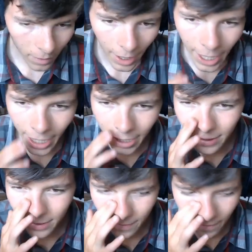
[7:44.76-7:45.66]

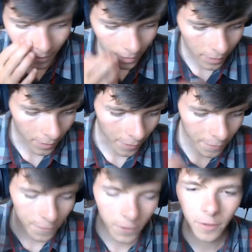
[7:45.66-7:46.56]
And the
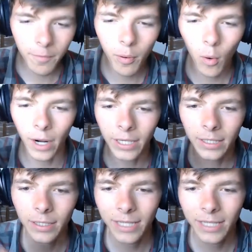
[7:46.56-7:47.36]
third point,